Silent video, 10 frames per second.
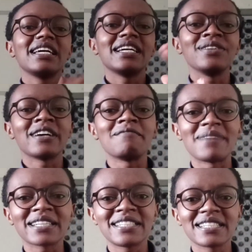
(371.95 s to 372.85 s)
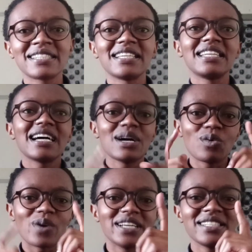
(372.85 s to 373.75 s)
and we have backtested
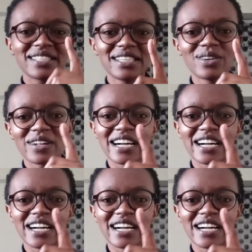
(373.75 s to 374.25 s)
one single